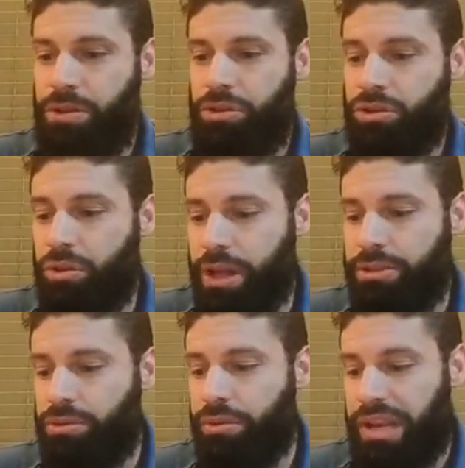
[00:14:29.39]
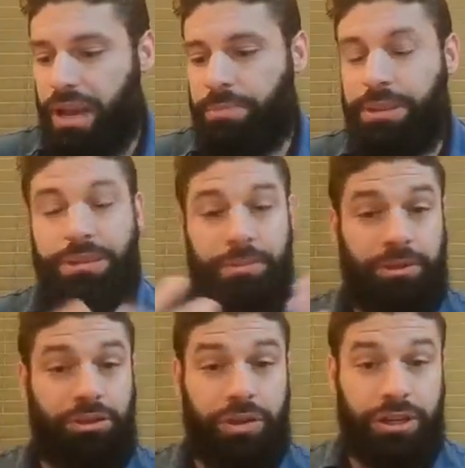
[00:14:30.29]
So guys, to recap the tips
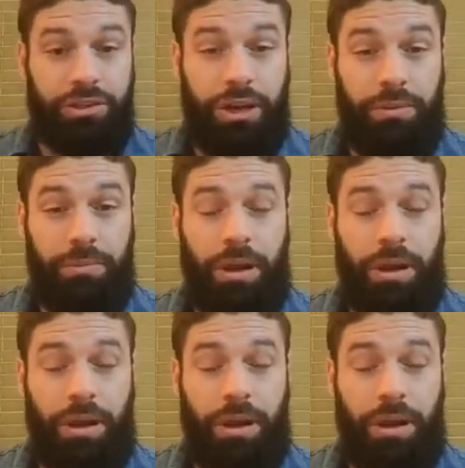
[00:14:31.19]
and tricks, right?